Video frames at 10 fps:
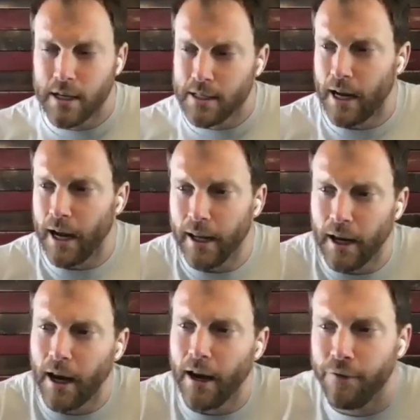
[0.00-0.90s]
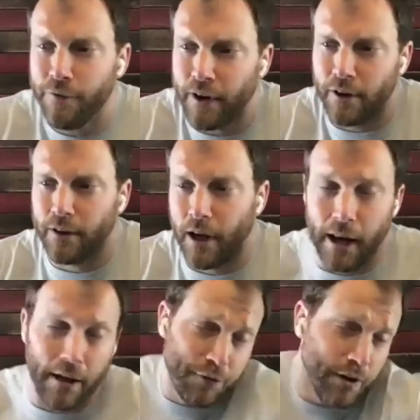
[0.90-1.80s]
See, I, I felt and
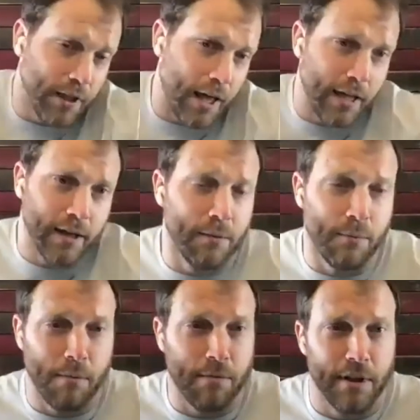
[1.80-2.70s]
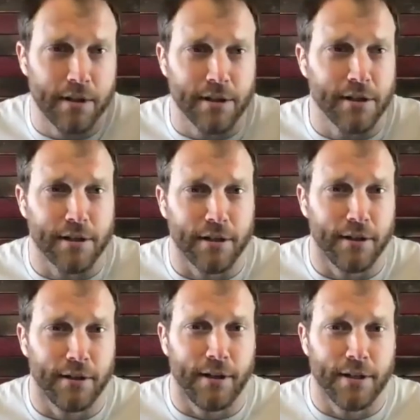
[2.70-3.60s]
I feel like, and maybe it's just
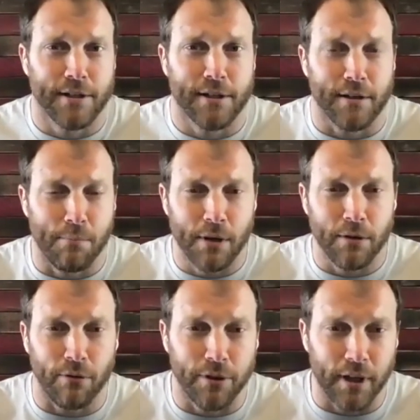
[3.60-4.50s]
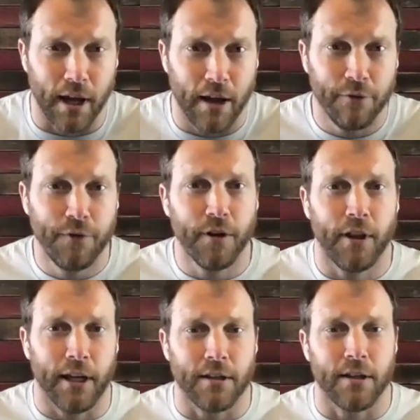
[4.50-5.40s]
a it's just a mental thing. I feel
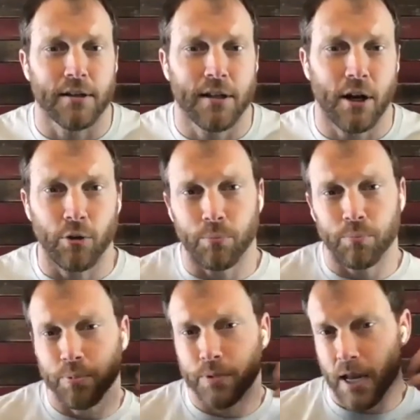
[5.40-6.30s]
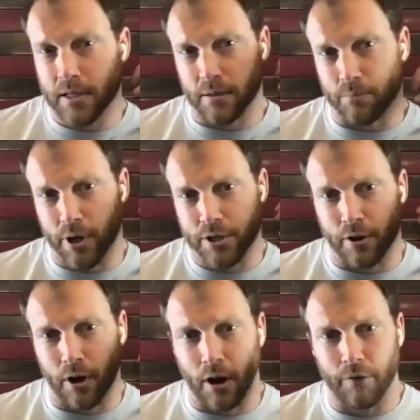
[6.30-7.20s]
like it does help take some
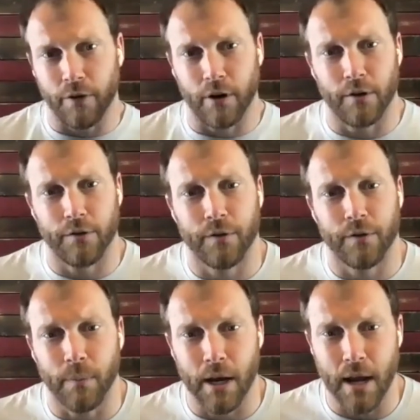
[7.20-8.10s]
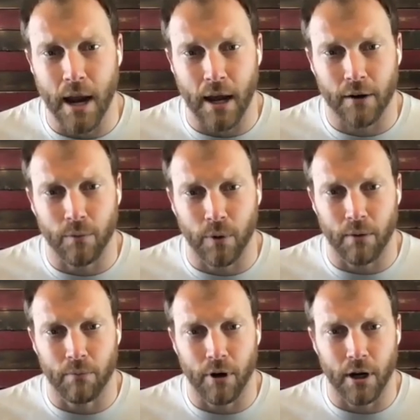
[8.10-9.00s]
pressure off of my neck when
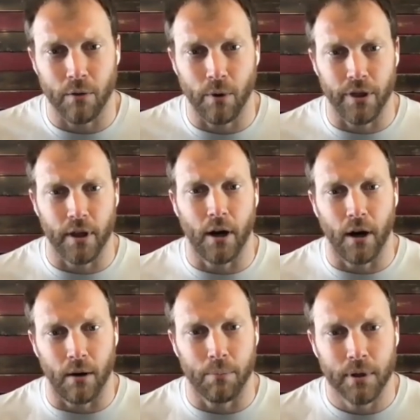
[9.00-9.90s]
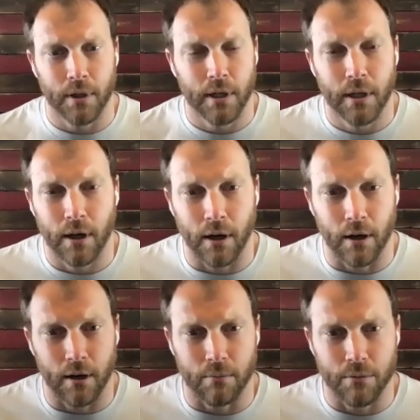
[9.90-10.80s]
I'm running with it up
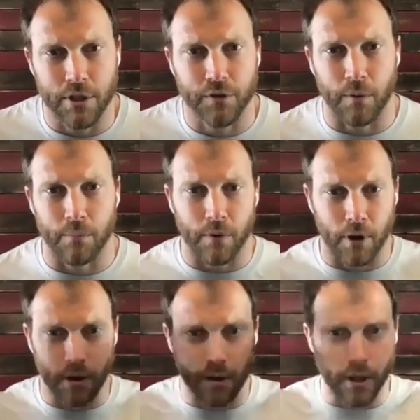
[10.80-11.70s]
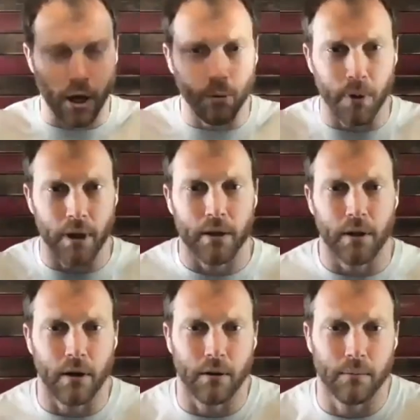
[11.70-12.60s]
um, just from uh, the helmet
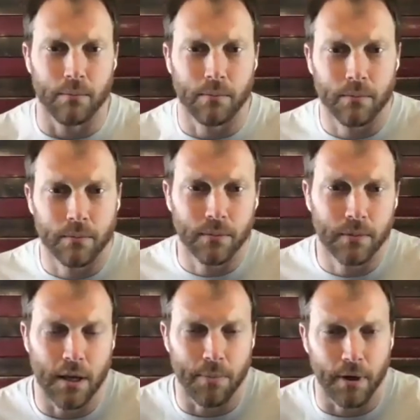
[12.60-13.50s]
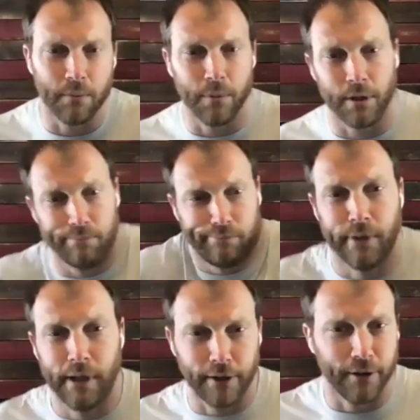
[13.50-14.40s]
um, keeping it. But
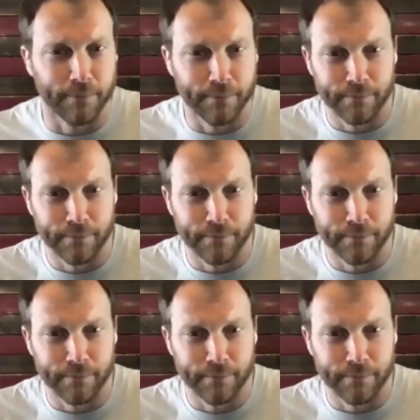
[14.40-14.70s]
I don't know.